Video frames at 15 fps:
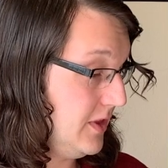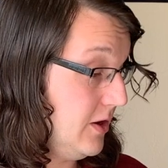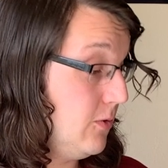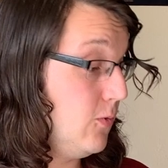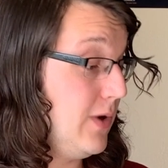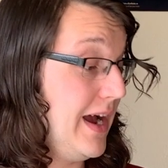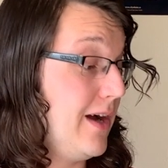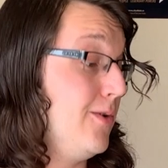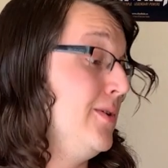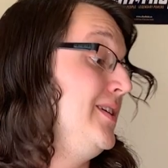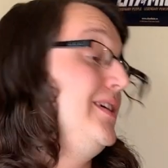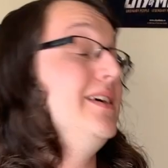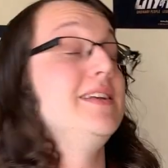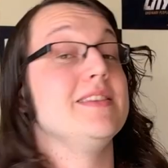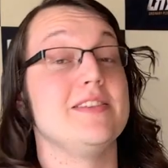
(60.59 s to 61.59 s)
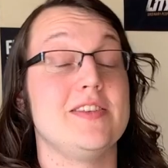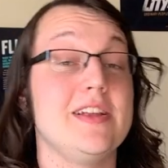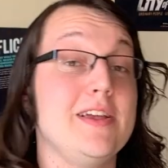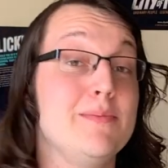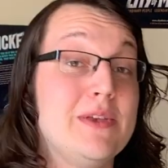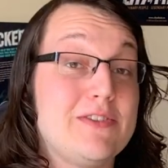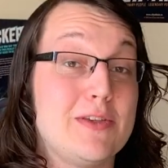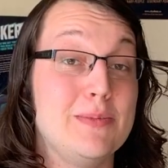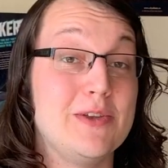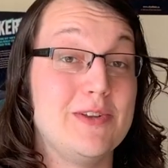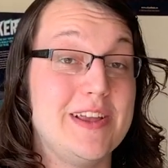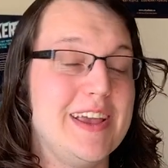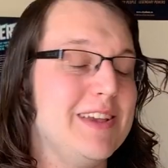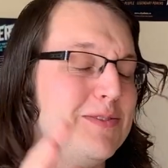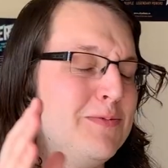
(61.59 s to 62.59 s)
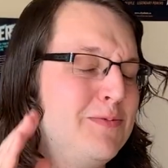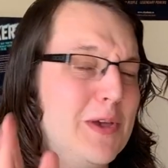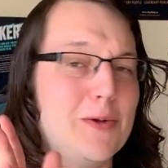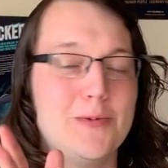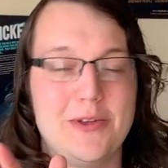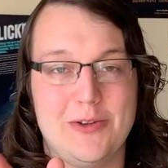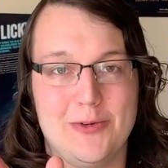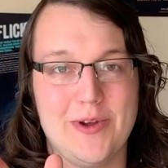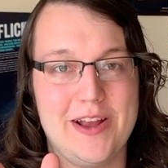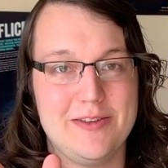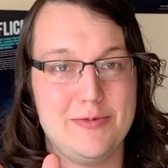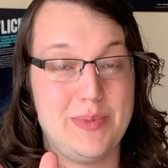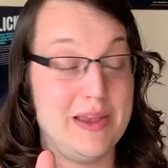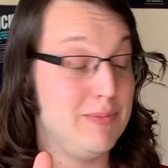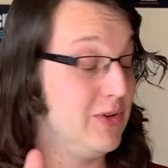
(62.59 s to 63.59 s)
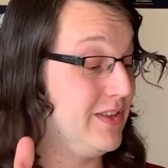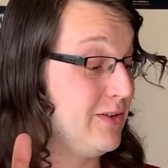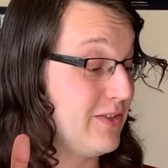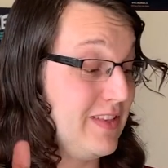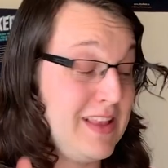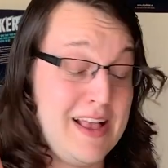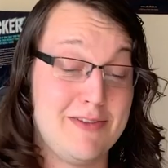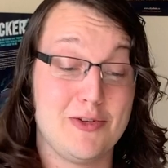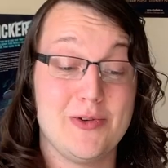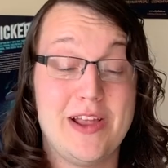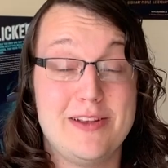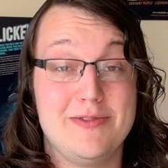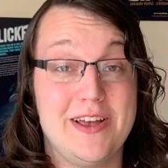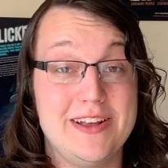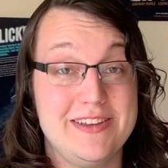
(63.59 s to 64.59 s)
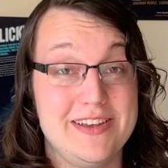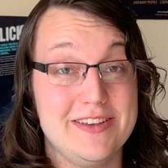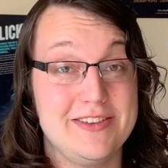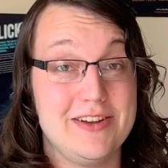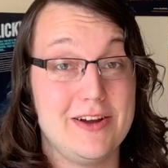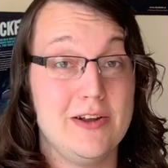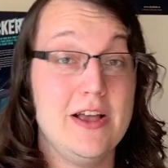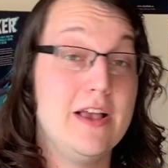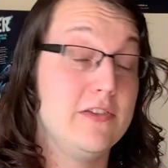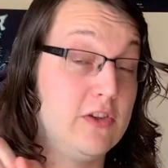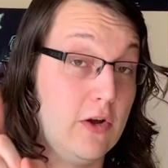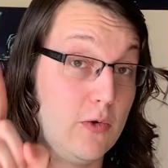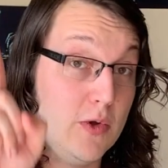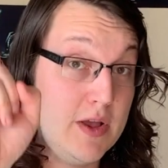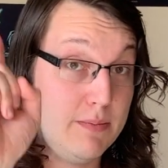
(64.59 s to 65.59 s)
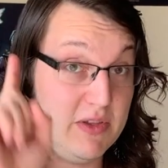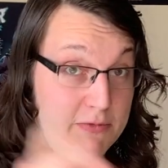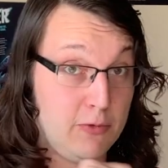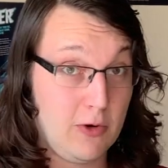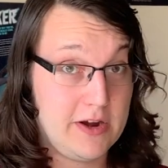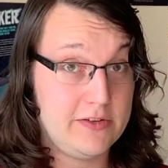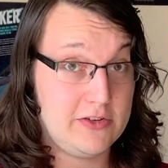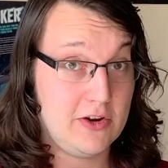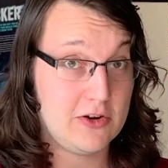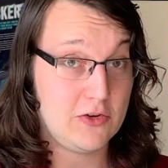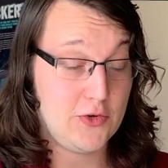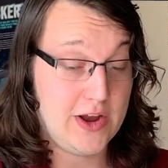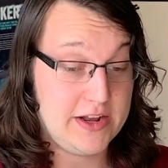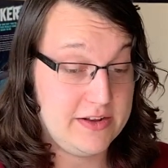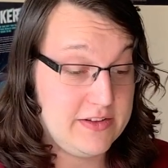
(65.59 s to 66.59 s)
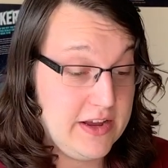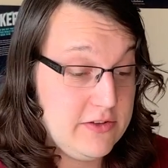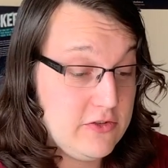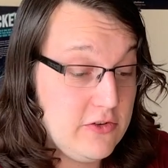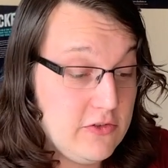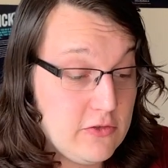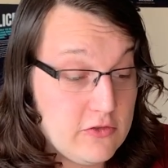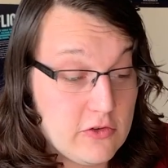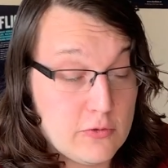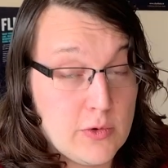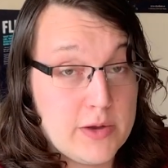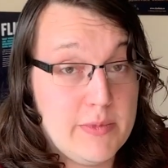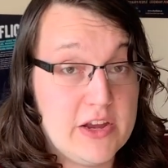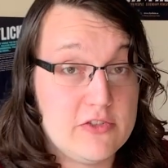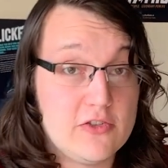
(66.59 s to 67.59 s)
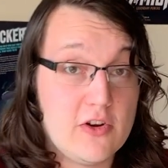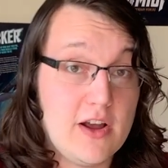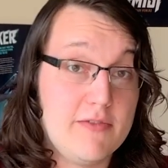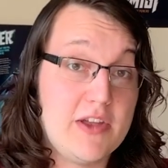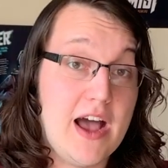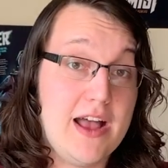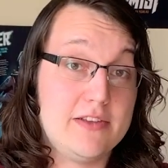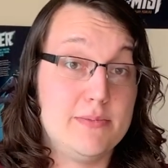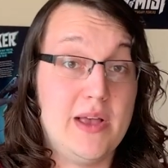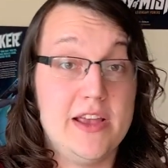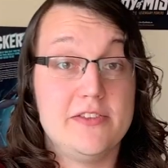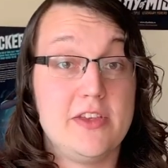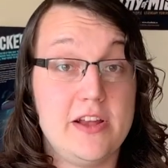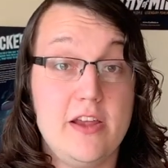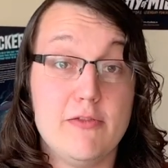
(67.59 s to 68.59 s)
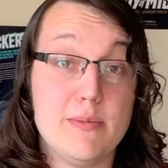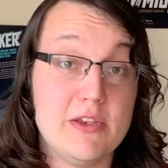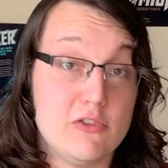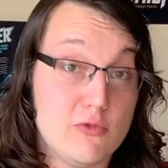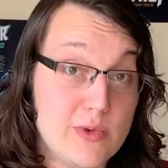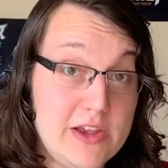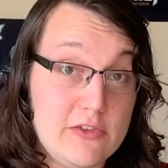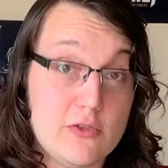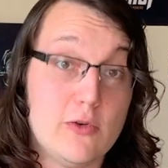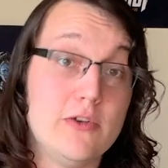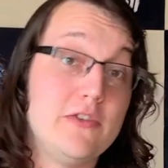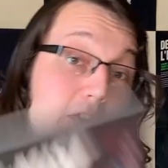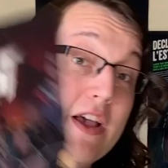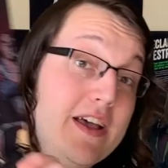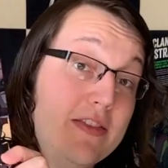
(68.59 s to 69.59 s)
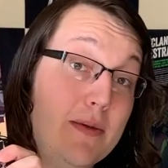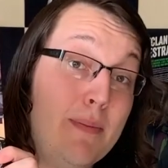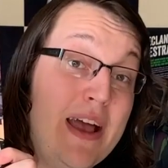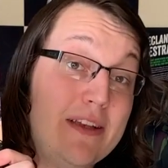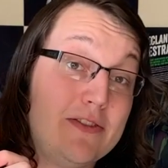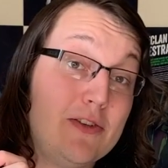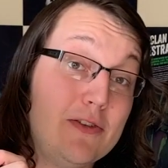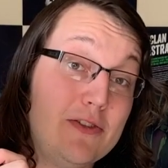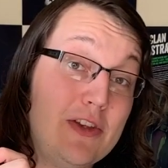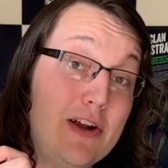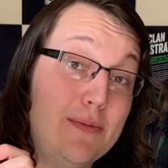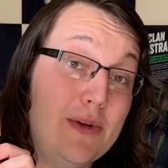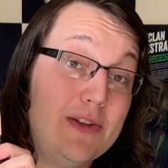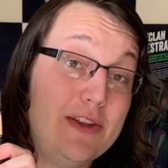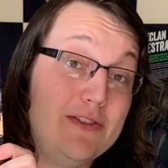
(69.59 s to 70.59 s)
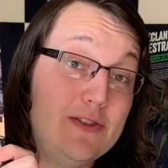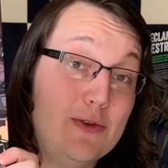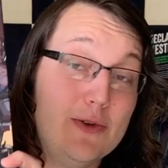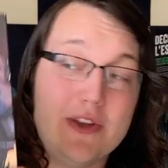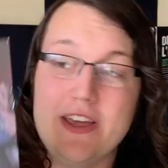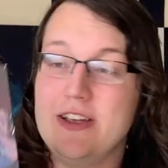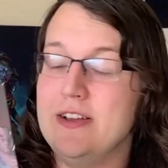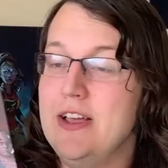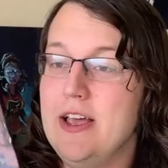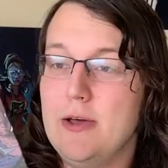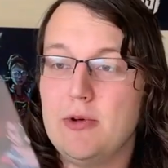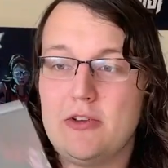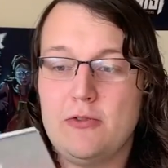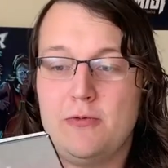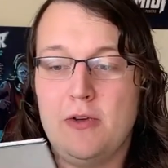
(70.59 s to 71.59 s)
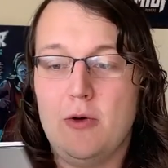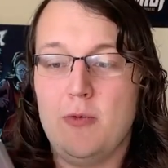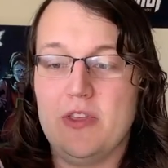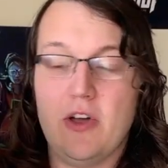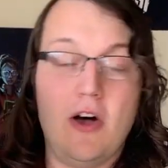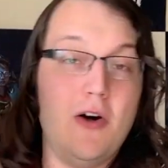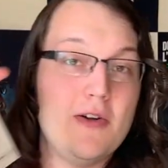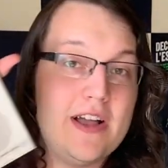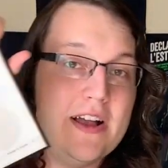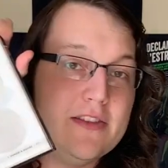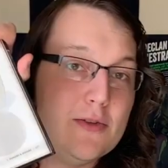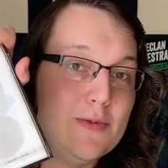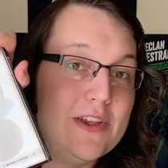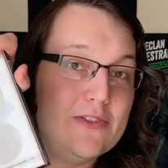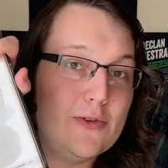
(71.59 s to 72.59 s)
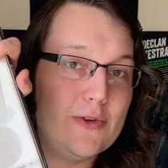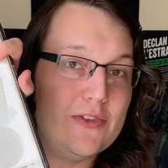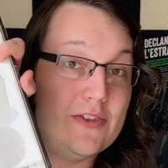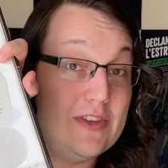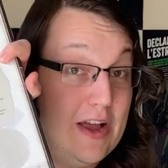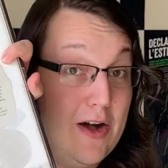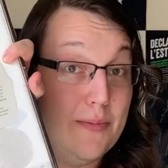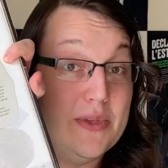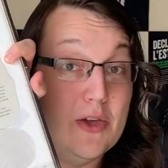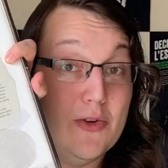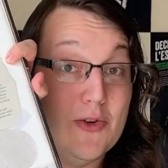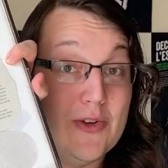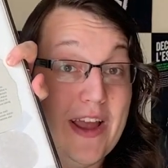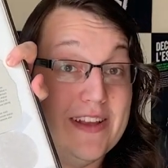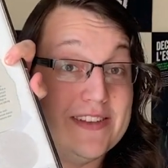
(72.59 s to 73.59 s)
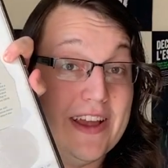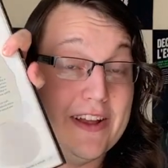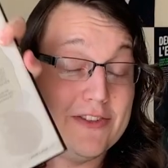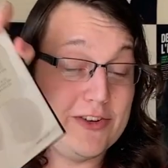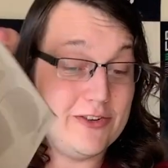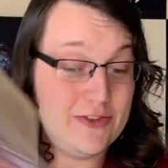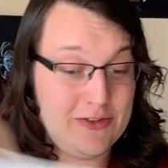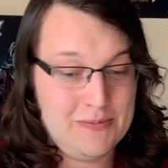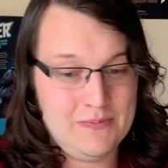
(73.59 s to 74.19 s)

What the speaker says: Wow. The City of Mist community is filled with creative people, and there's a lot of creative ideas here. So, before I start creating dangers, just want to make sure I've got my City of Mist resource, the Master of Ceremonies Toolkit, which is filled with all kinds of resources to help you create dangers.